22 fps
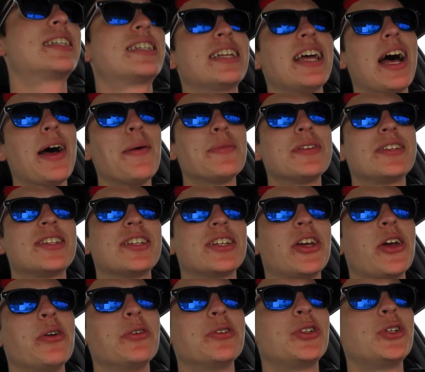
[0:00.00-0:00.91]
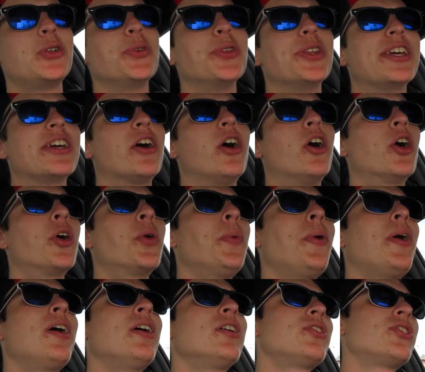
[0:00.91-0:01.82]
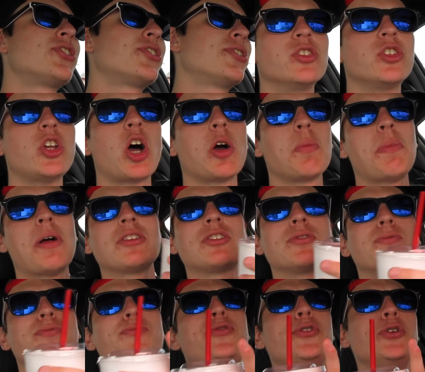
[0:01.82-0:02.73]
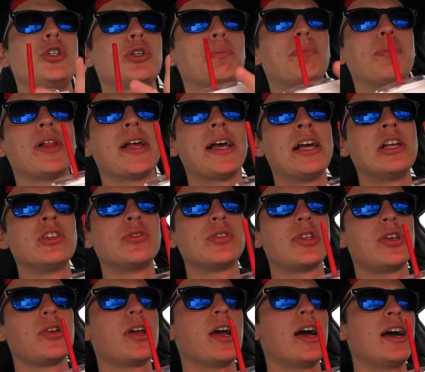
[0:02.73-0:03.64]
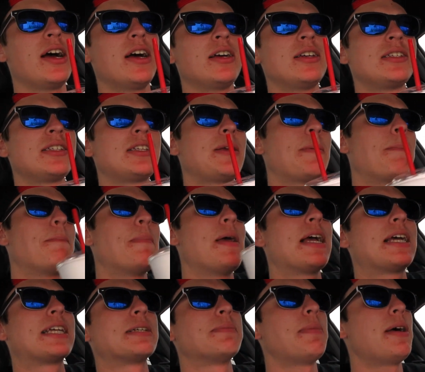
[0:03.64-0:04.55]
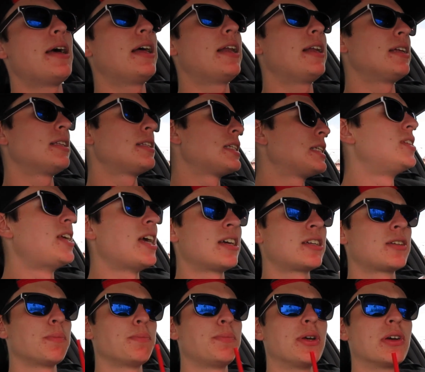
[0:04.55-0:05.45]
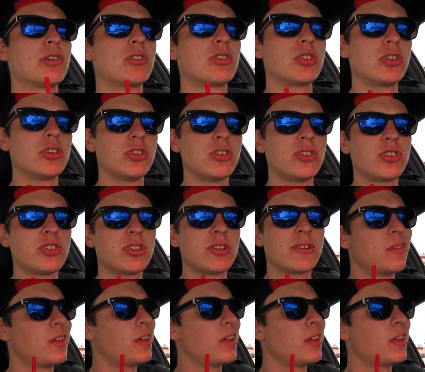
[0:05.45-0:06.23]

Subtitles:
stop is to go to the car wash, talk about some future plans with you guys, make some edits, take some pictures,